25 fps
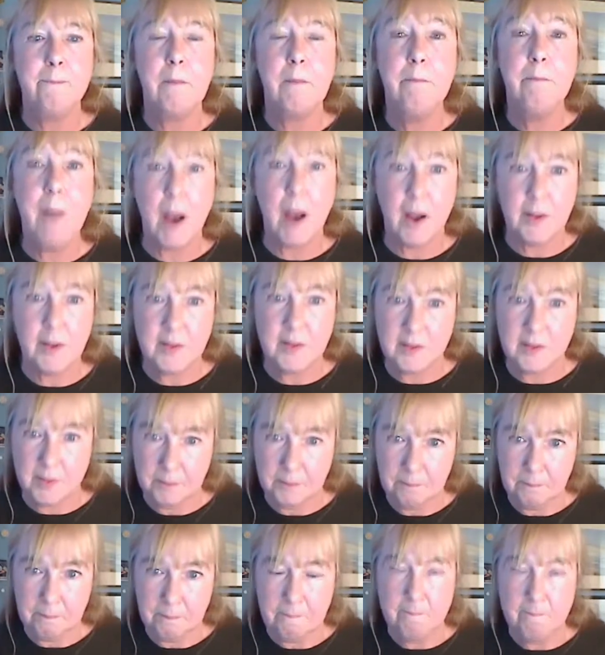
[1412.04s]
But
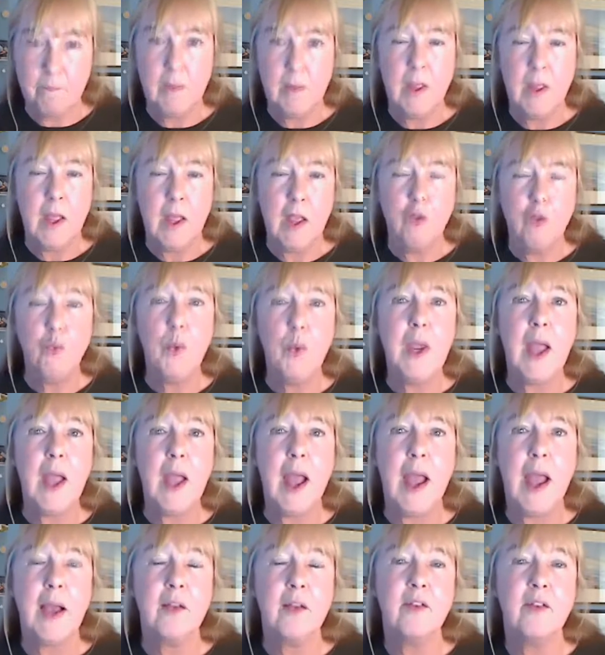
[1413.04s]
if we
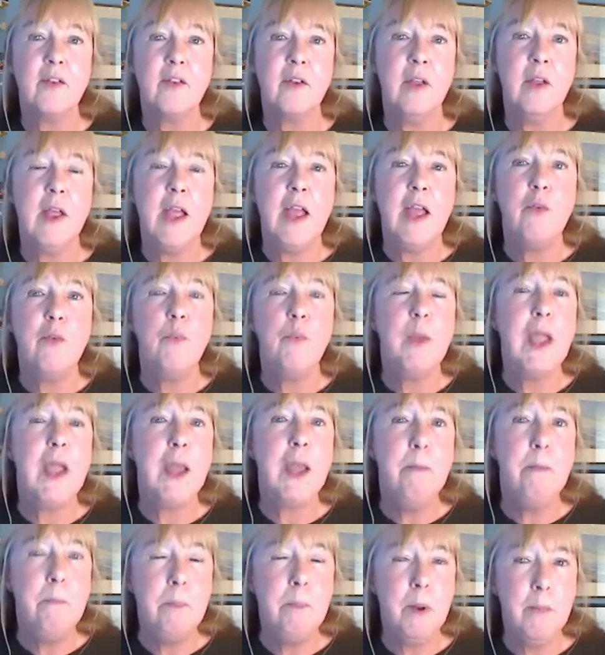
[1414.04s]
act, if we
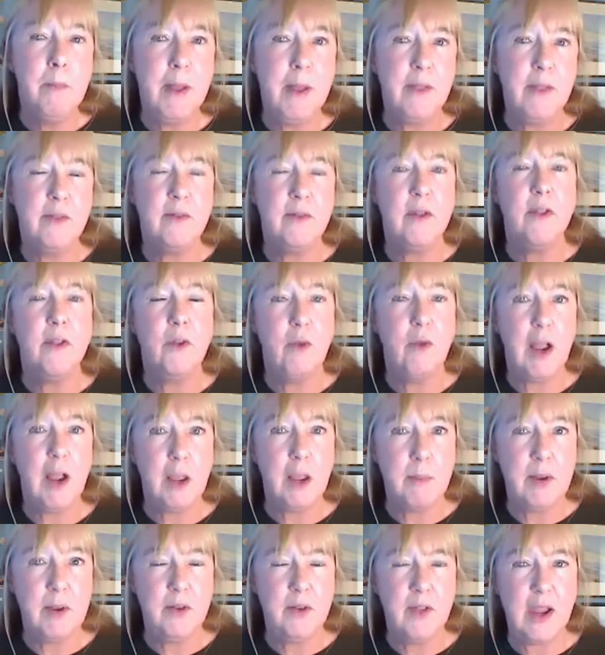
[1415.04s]
implement the
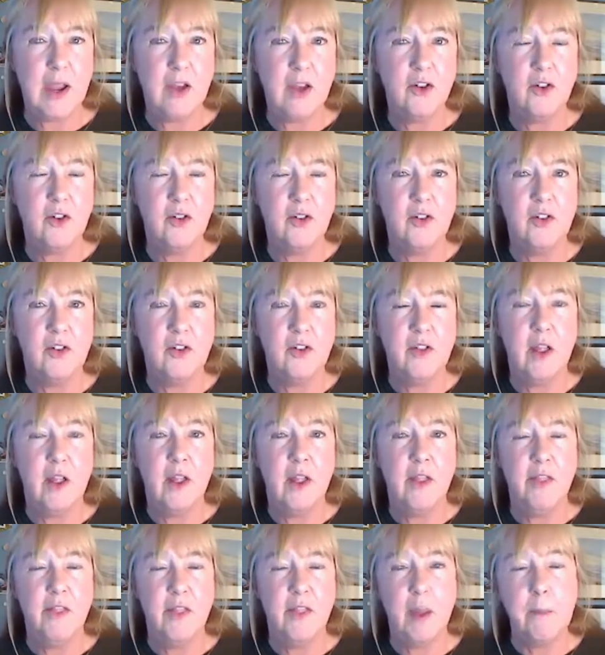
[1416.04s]
recommendations
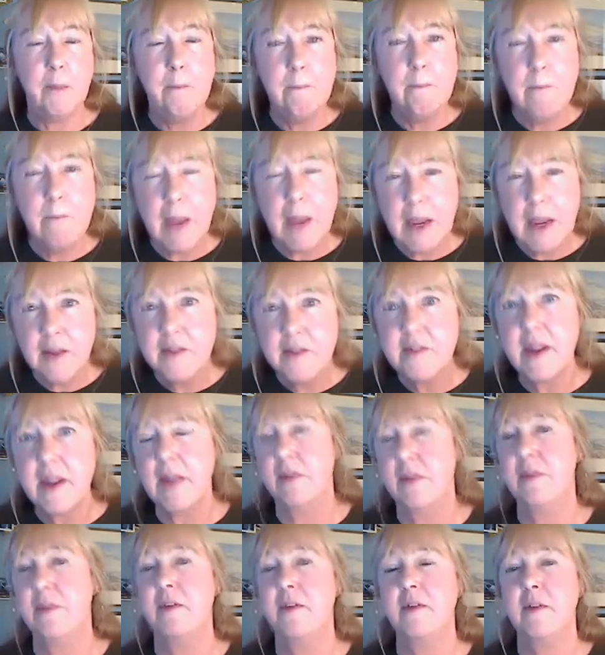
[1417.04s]
that make
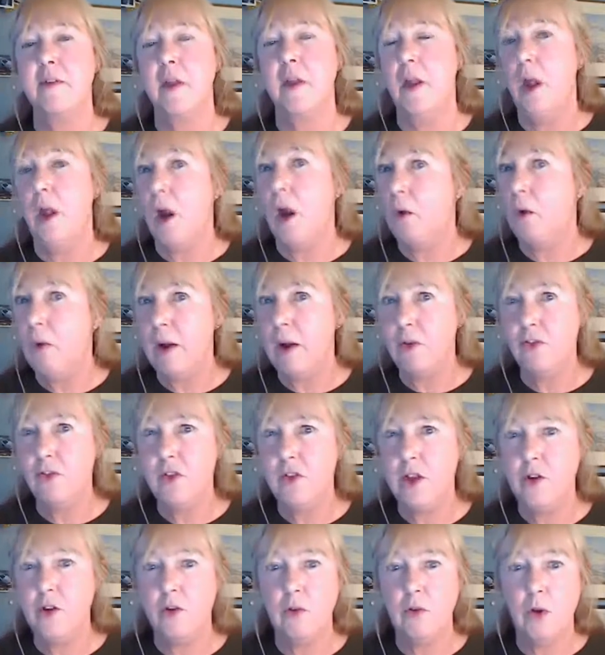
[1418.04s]
sense around
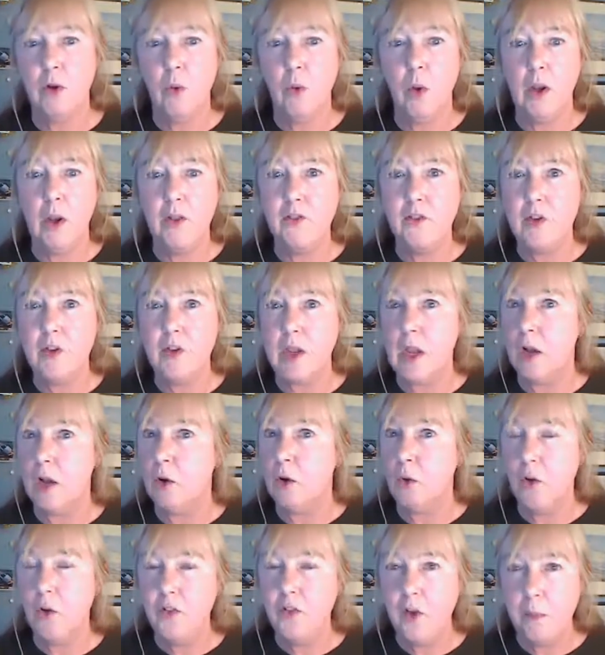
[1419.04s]
gender equality
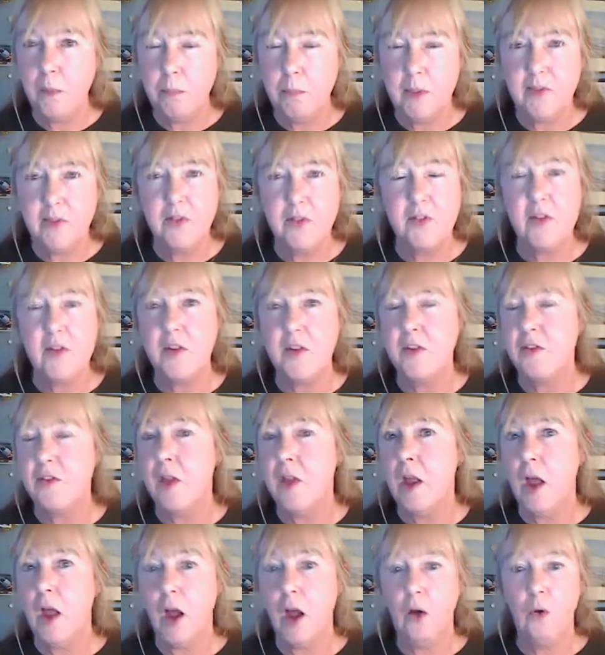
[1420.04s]
across our businesses,
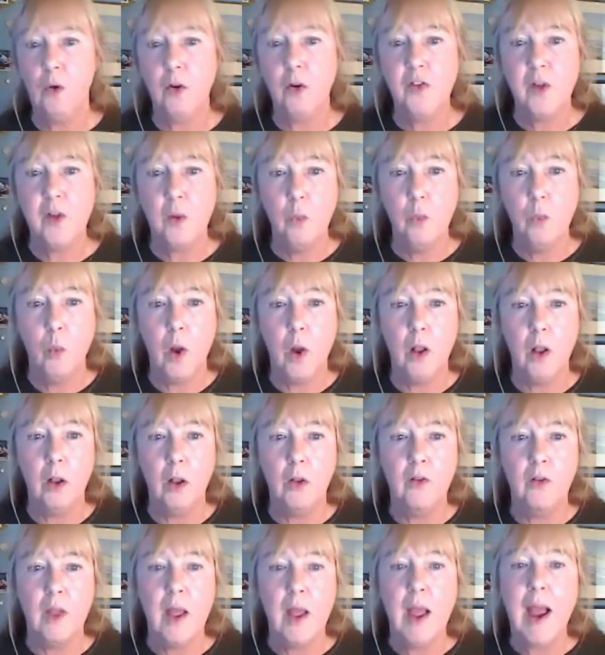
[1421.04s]
across our
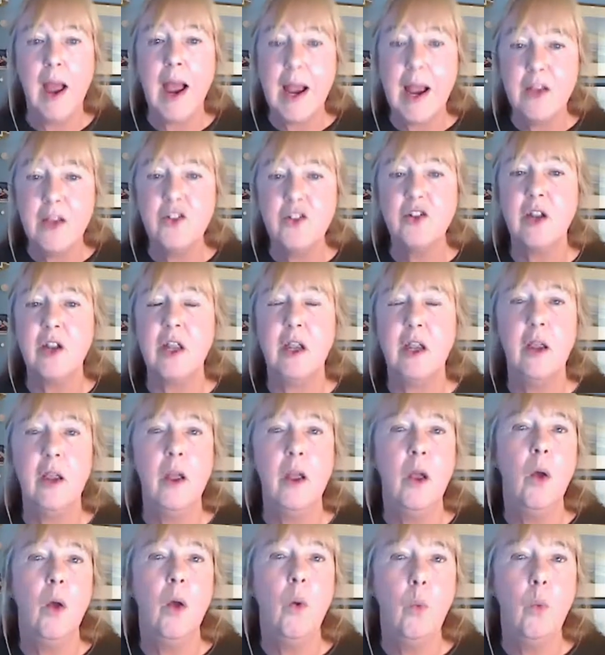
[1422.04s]
world, actually,
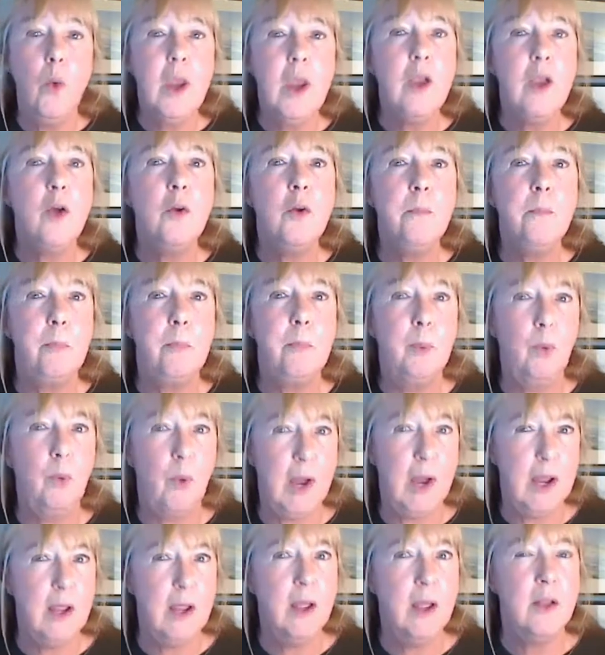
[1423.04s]
we could
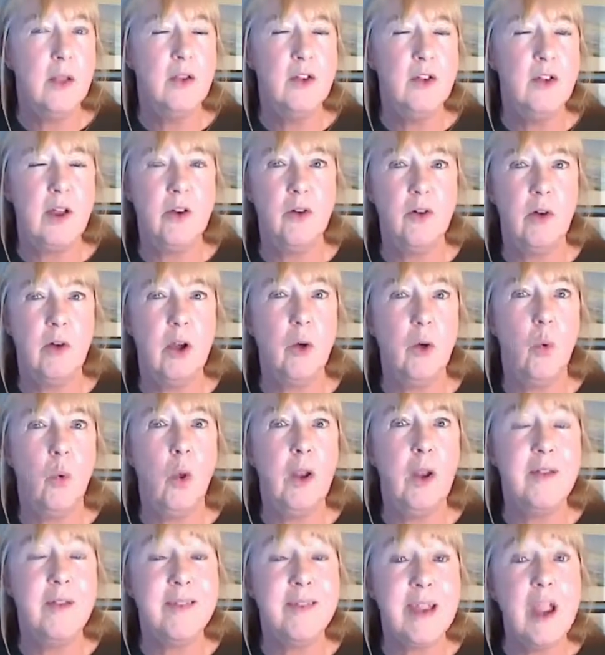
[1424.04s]
bring gender
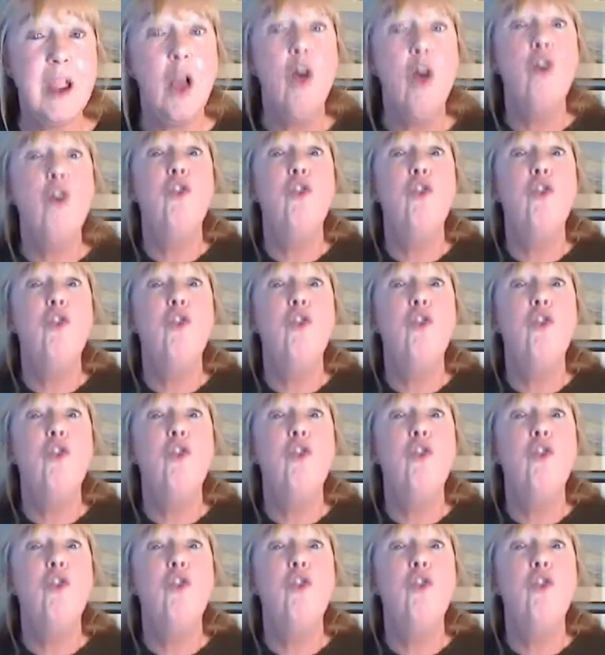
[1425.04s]
equality